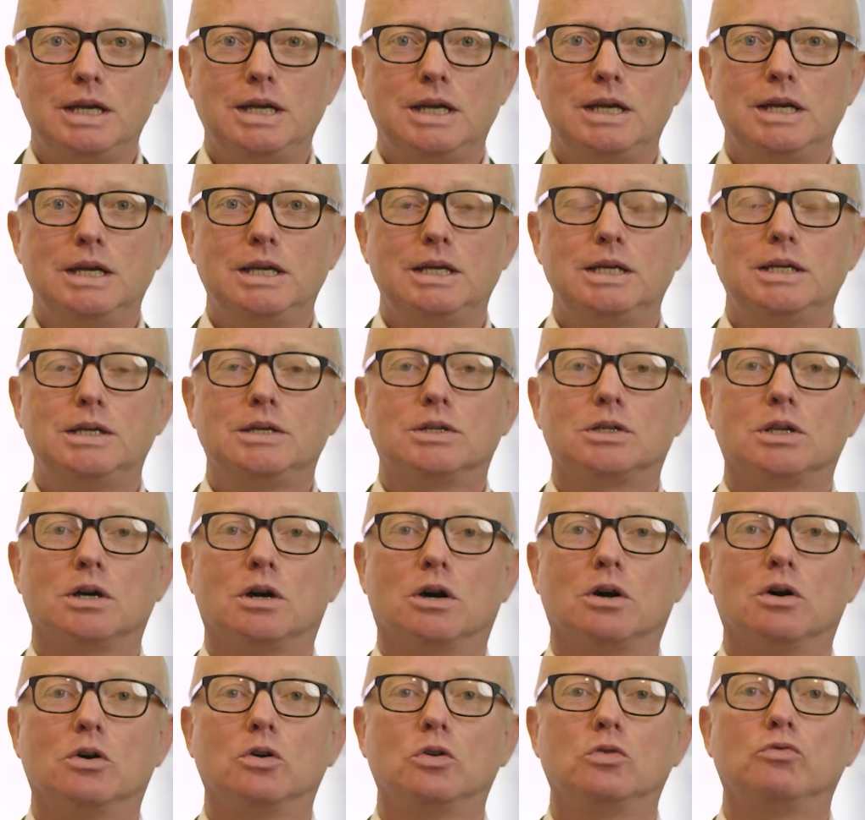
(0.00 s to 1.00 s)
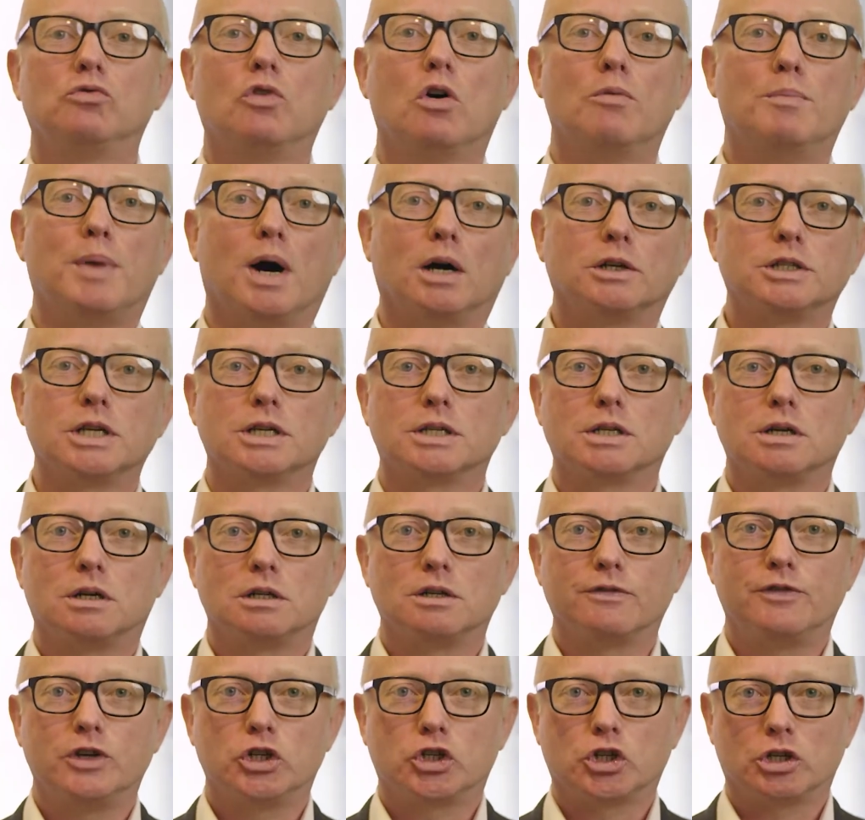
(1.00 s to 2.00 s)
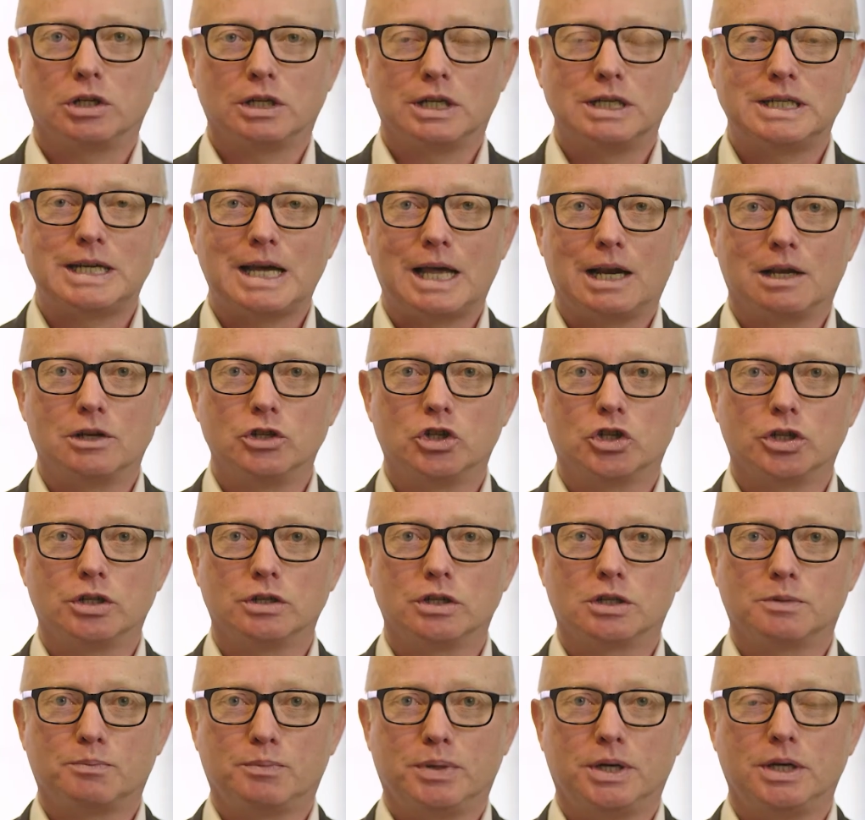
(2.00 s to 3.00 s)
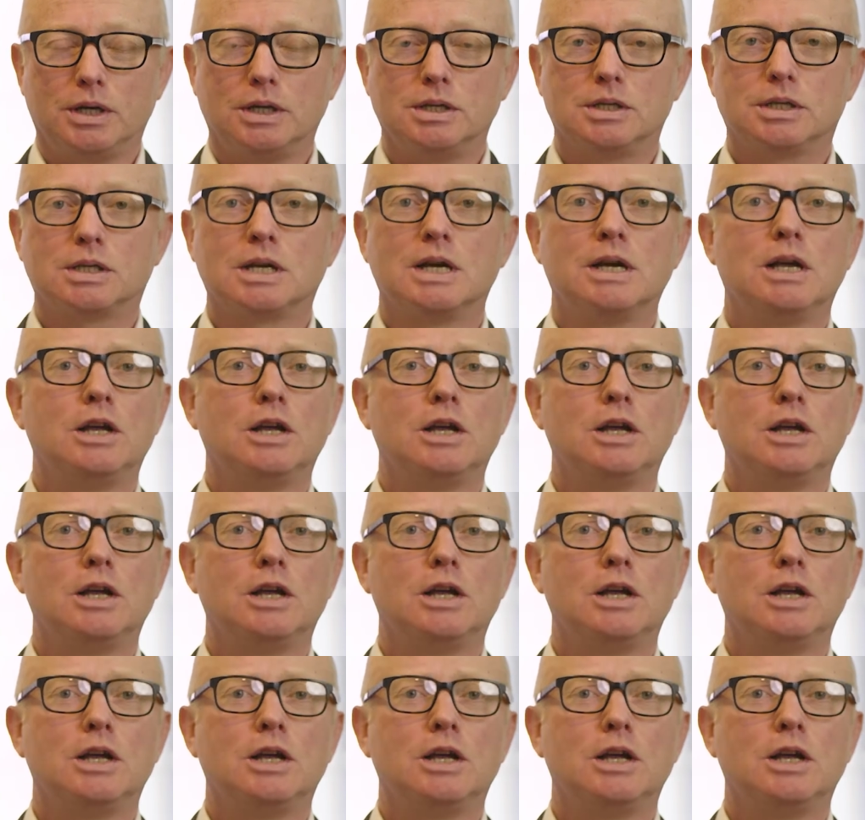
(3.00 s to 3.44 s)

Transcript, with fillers: is the whole robotics, artificial intelligence piece.